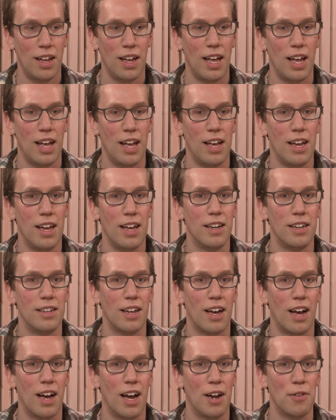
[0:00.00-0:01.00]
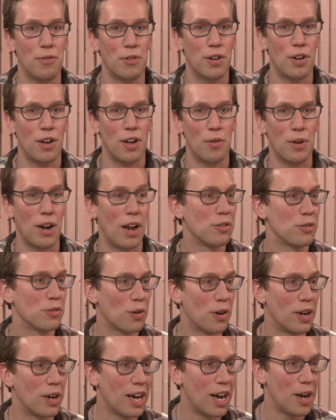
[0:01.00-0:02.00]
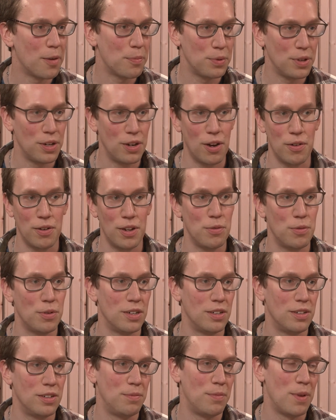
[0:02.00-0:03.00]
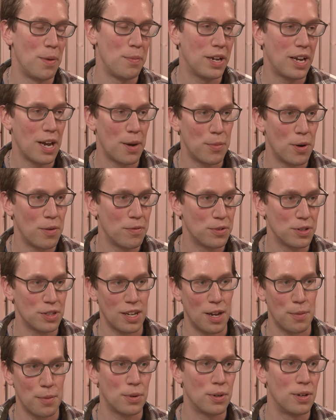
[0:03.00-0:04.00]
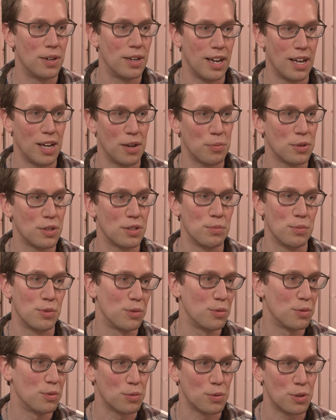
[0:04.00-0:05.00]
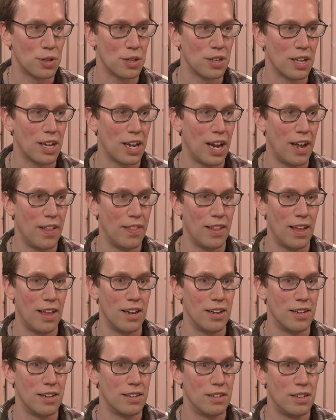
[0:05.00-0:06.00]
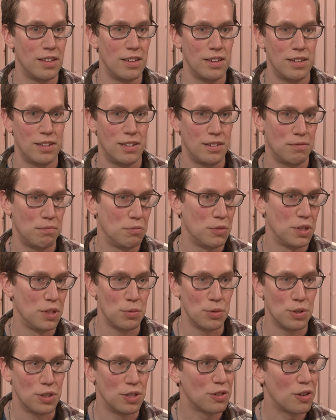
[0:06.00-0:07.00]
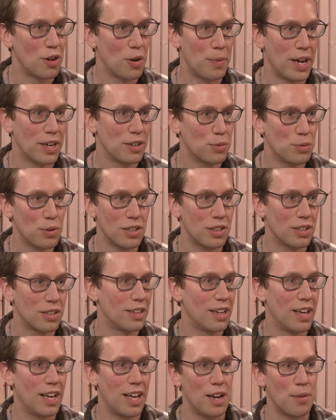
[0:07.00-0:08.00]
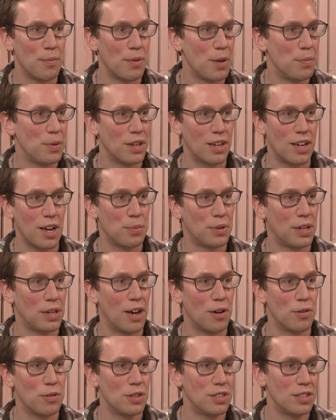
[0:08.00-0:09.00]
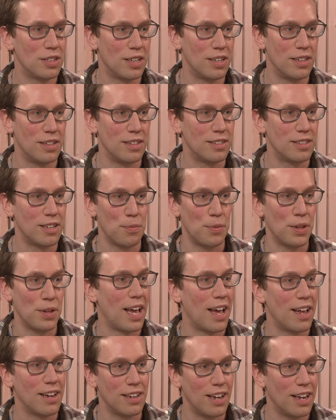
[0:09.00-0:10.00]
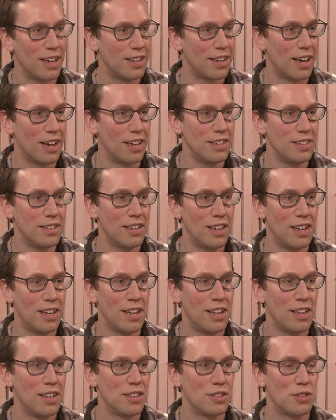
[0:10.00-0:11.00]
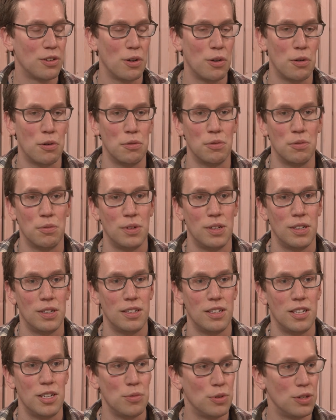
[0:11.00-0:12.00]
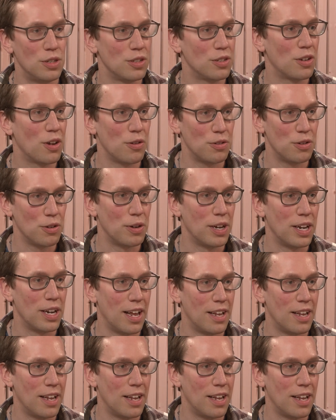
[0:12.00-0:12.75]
And I recall when I was growing up, you know, he would maybe come home for supper and help with some schoolwork, and then he would just go back to work. And it might be a couple hours, and something had to get done, so he would just go do it.